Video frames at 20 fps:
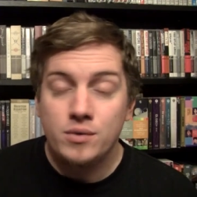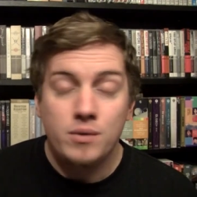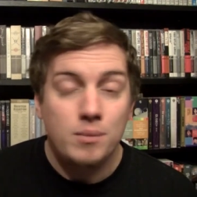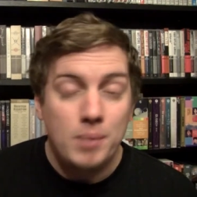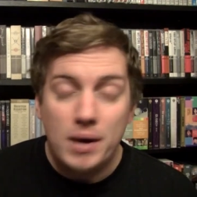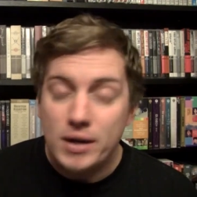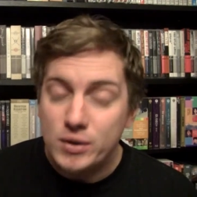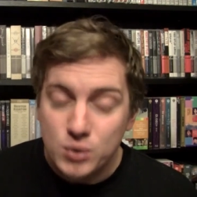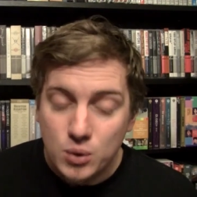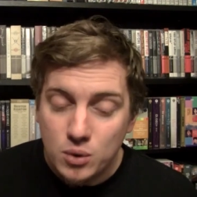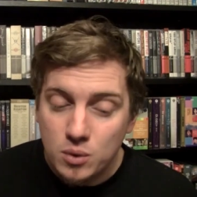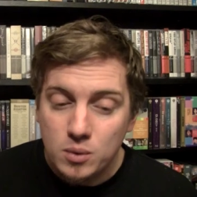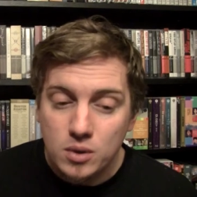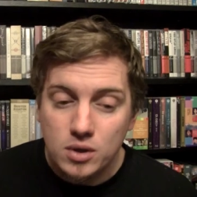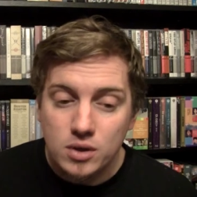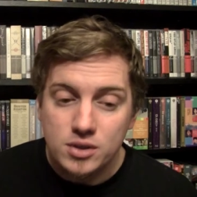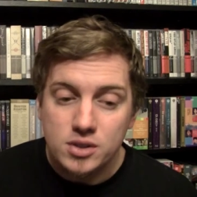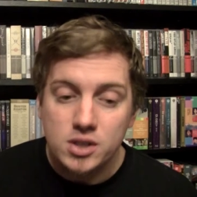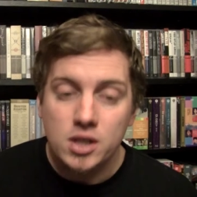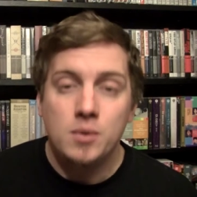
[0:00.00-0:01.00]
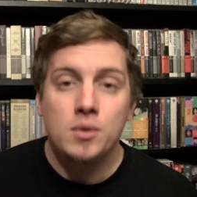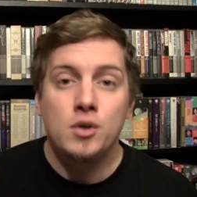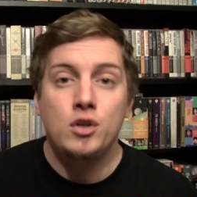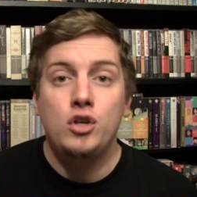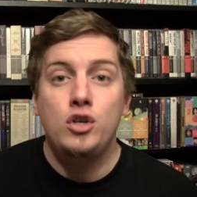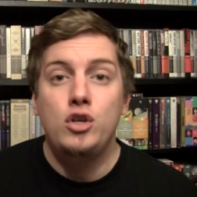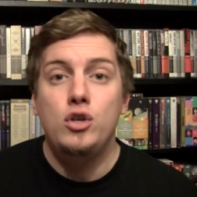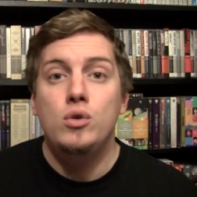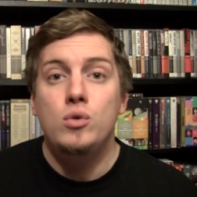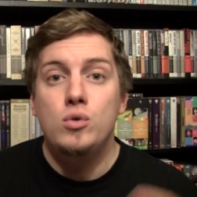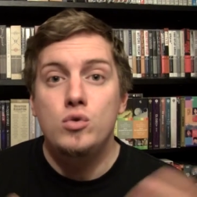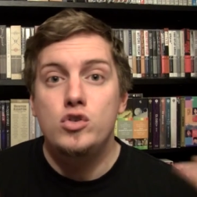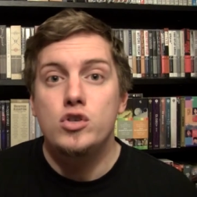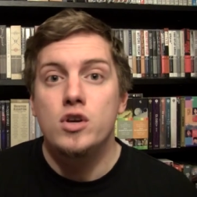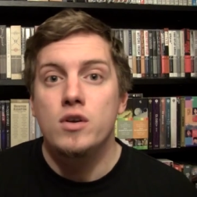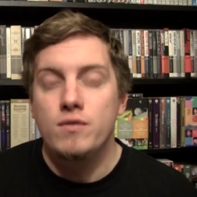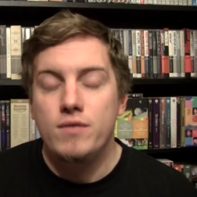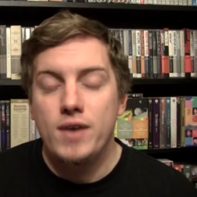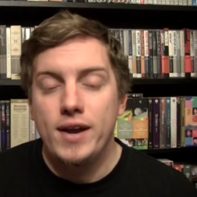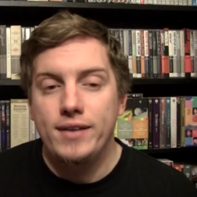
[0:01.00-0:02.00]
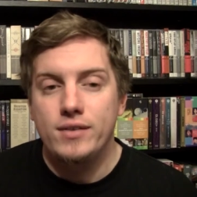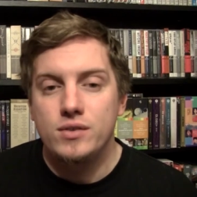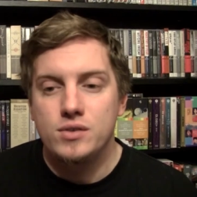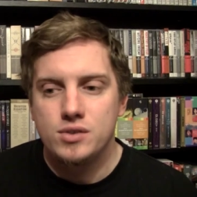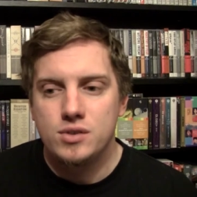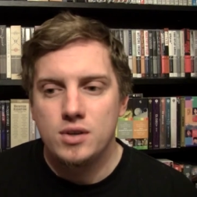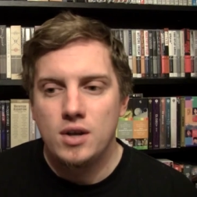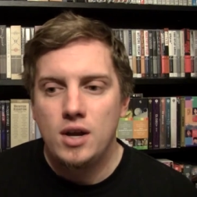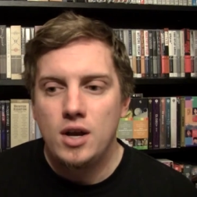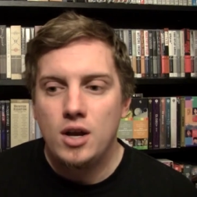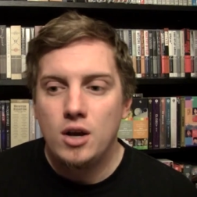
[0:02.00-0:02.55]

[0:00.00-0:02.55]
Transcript: For better or worse, they were huge events.